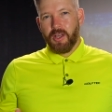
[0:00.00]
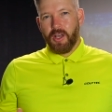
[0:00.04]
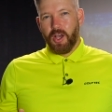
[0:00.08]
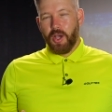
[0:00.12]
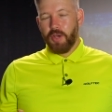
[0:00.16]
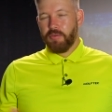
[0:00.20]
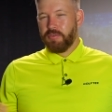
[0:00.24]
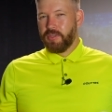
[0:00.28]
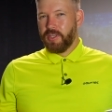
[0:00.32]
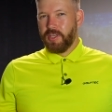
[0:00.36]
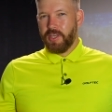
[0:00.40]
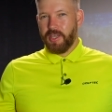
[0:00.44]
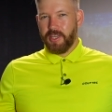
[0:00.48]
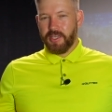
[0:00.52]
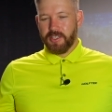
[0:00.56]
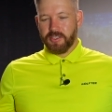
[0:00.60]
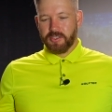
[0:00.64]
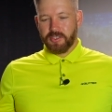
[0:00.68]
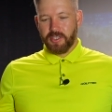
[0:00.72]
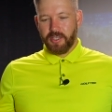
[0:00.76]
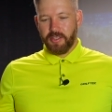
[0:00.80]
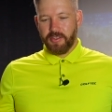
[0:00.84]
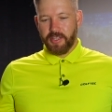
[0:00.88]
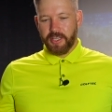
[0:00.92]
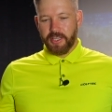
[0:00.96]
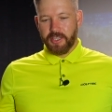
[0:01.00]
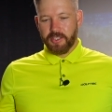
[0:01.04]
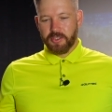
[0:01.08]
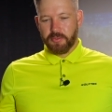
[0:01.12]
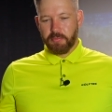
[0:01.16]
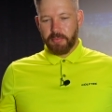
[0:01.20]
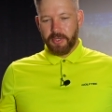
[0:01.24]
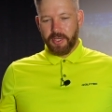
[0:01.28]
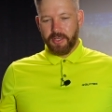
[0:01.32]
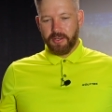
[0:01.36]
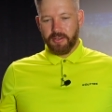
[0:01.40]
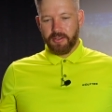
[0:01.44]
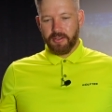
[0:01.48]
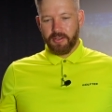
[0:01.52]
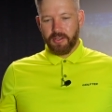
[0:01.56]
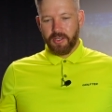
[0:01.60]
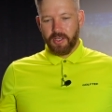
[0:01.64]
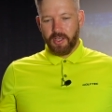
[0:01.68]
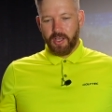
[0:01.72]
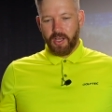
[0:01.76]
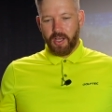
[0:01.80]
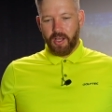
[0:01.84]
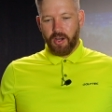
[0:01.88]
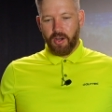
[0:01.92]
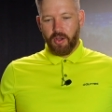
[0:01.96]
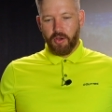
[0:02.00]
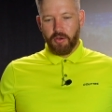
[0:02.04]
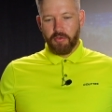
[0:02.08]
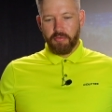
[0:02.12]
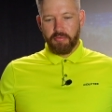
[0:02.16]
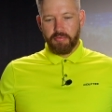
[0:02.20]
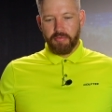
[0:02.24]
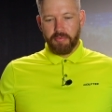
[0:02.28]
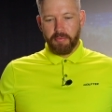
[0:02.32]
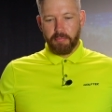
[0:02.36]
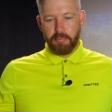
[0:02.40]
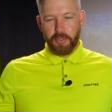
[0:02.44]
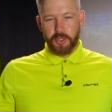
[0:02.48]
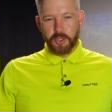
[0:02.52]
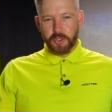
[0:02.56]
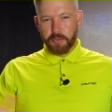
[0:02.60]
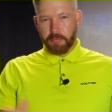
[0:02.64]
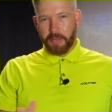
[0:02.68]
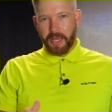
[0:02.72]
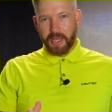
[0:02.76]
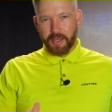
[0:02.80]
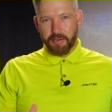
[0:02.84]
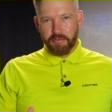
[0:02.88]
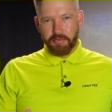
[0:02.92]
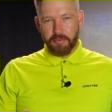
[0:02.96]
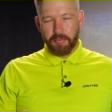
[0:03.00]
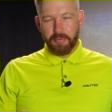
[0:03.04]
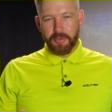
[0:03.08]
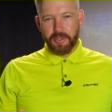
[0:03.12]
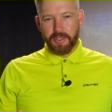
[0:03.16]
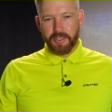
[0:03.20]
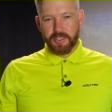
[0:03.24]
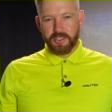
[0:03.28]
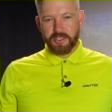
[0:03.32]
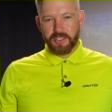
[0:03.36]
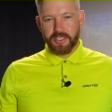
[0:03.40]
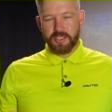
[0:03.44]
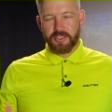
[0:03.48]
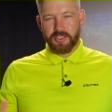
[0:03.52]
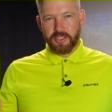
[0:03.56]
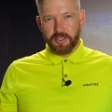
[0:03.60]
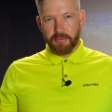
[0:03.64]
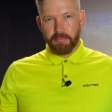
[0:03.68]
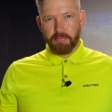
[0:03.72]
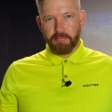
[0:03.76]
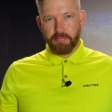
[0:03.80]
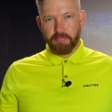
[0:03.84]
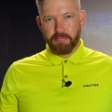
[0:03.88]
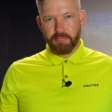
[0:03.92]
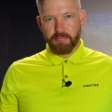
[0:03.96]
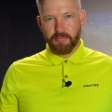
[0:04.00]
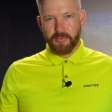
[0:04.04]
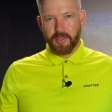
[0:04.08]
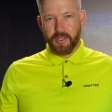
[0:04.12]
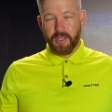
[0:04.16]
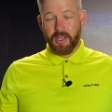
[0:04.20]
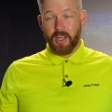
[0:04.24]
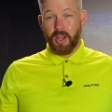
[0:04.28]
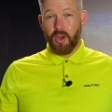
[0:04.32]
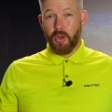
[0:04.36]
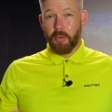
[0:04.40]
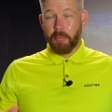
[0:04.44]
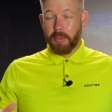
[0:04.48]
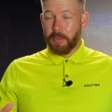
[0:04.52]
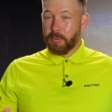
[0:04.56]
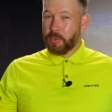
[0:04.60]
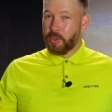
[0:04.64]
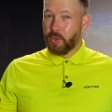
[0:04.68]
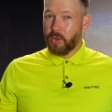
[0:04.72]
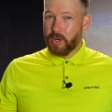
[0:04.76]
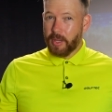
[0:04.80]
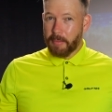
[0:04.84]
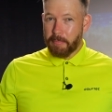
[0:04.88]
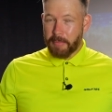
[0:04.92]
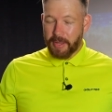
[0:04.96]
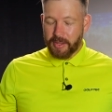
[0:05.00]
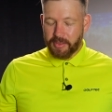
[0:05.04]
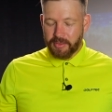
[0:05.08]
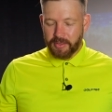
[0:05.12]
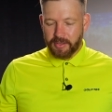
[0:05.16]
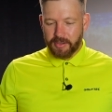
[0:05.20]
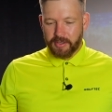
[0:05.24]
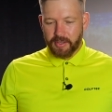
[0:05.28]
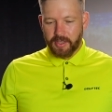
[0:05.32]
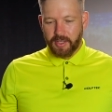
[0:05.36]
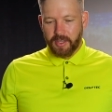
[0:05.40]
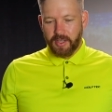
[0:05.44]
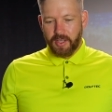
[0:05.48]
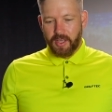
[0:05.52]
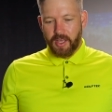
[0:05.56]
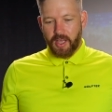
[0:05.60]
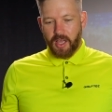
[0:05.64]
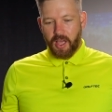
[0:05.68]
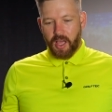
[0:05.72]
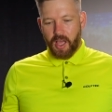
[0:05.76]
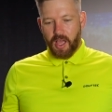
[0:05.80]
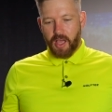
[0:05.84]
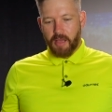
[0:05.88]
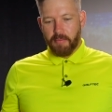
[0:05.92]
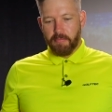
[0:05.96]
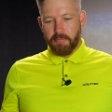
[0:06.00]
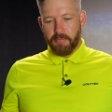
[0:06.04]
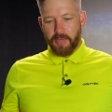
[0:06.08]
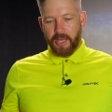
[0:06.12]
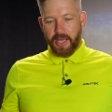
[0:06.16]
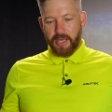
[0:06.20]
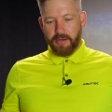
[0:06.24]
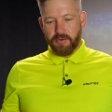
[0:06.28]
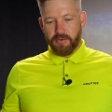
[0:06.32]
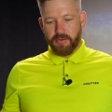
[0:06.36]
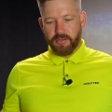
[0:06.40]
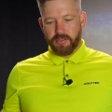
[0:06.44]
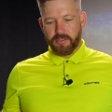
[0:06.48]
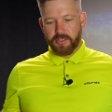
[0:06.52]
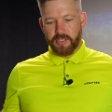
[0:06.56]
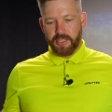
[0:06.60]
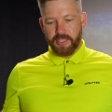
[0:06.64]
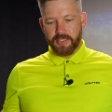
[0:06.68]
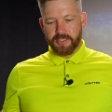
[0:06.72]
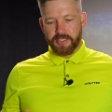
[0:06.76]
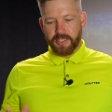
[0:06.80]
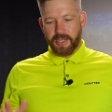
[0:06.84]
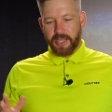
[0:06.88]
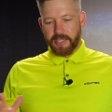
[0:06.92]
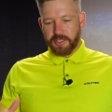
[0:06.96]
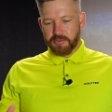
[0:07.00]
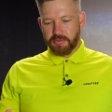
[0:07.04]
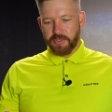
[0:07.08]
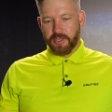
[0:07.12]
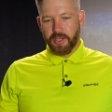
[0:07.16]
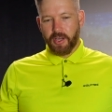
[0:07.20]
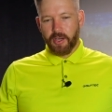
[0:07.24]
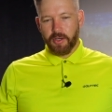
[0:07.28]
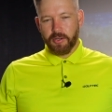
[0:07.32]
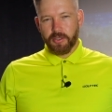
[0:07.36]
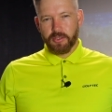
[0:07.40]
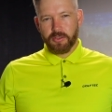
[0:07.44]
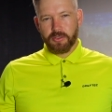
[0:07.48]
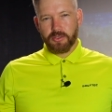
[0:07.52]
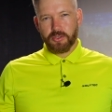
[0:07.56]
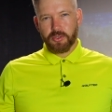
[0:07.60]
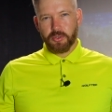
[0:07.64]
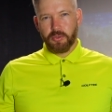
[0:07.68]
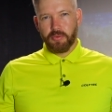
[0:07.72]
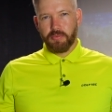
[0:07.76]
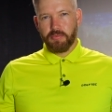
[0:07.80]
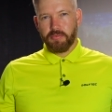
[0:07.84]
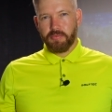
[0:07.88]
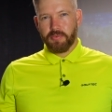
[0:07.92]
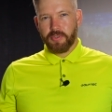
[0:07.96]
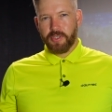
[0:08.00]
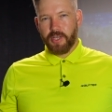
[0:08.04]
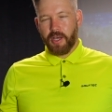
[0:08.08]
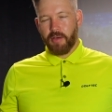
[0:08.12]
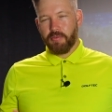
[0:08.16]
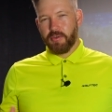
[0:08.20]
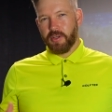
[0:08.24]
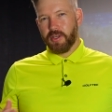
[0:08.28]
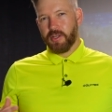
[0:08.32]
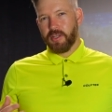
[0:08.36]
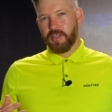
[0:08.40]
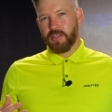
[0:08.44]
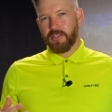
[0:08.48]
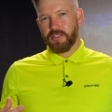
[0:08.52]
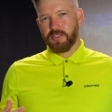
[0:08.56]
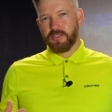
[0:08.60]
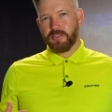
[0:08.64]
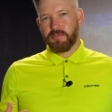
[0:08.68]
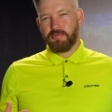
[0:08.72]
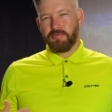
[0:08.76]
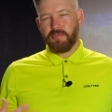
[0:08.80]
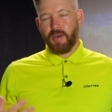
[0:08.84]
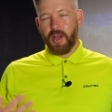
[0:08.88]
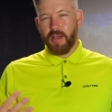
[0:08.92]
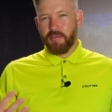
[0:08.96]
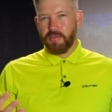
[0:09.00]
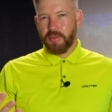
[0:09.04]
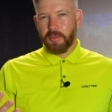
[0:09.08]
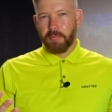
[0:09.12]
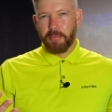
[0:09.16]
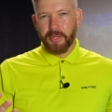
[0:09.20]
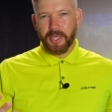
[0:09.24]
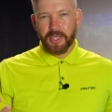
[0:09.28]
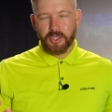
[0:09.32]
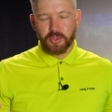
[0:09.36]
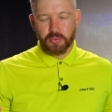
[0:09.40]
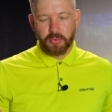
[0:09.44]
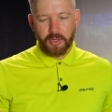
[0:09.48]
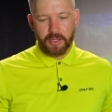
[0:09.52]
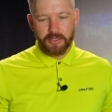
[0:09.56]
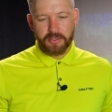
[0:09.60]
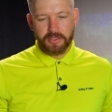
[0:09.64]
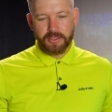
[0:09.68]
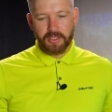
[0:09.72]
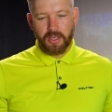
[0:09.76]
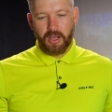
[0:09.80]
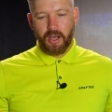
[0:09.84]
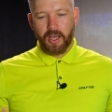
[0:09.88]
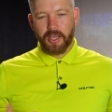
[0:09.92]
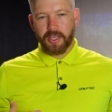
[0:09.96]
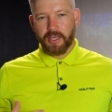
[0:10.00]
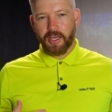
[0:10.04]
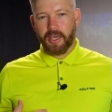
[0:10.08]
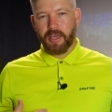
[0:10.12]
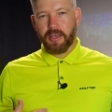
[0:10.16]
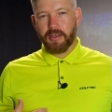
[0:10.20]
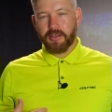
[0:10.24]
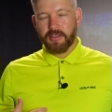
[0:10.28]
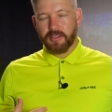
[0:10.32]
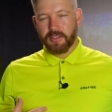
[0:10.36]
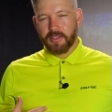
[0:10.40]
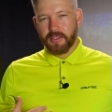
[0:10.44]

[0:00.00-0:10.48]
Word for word: Over the years, there's been a lot of pushback from the system. A lot of people call it a method. Um, and in today's video, I'm going to sort of cover five of the biggest ones that I get